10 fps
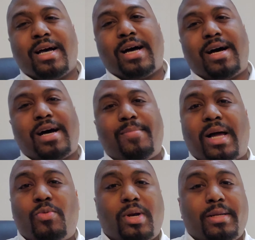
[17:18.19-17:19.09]
Um, I
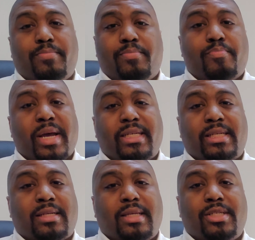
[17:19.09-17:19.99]
want to
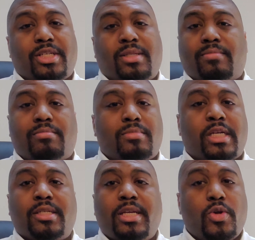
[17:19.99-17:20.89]
basically just
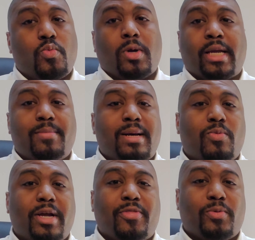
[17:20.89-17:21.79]
continue working my
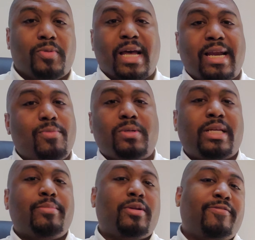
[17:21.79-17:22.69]
way through that. I wasn't
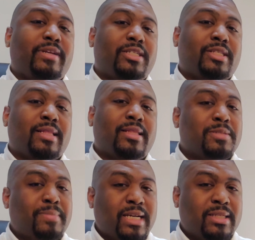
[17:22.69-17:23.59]
able to finish that this
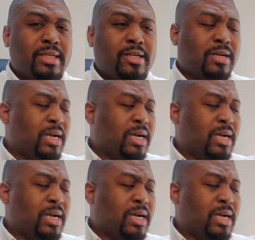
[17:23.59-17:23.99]
past year.